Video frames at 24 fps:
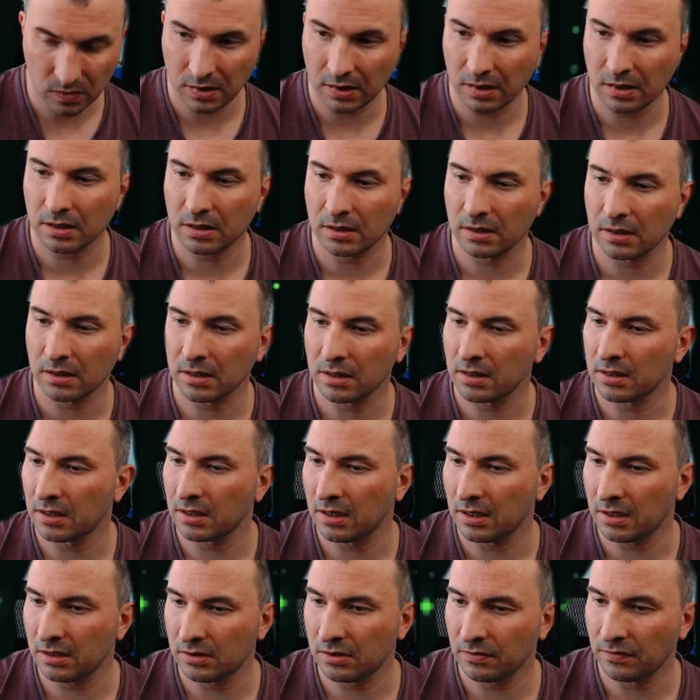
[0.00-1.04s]
test
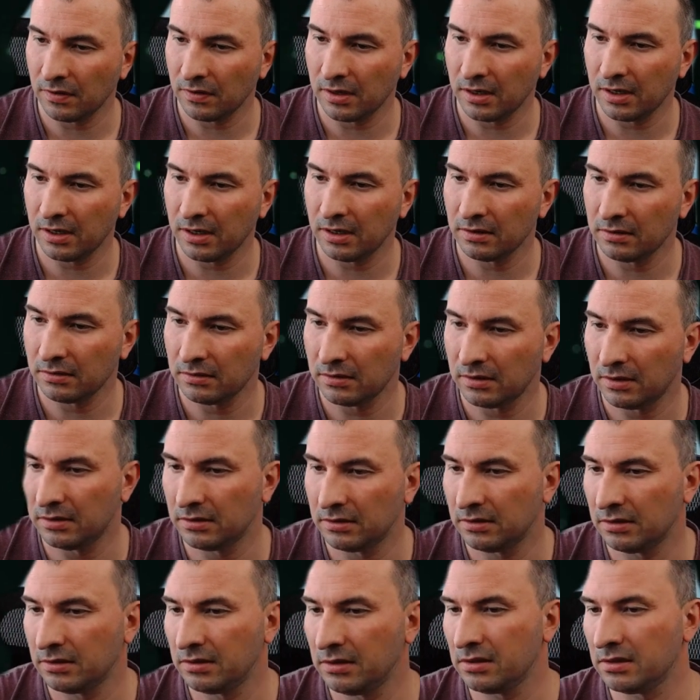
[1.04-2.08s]
h file
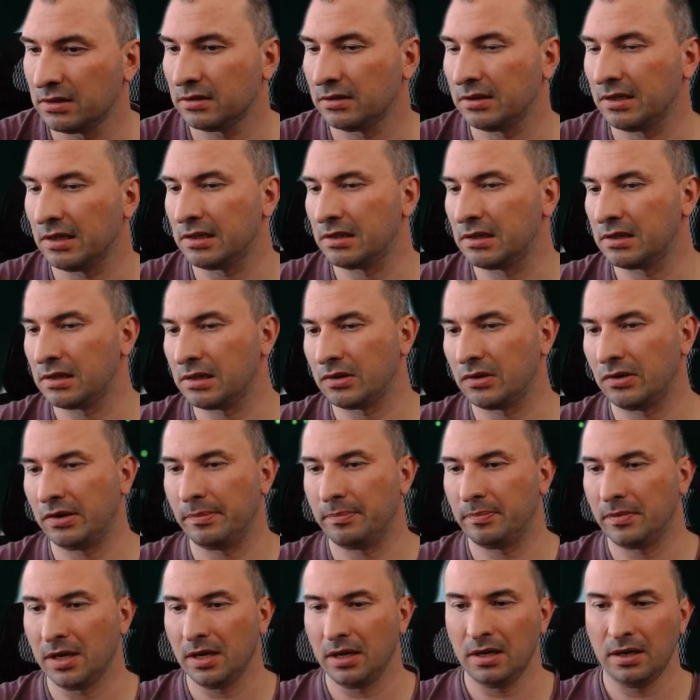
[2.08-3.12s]
and this is a test
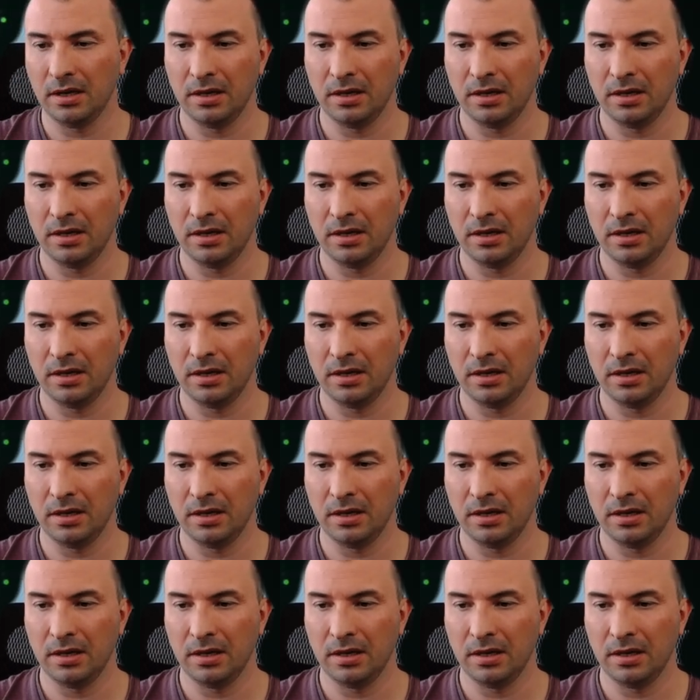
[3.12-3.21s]
script.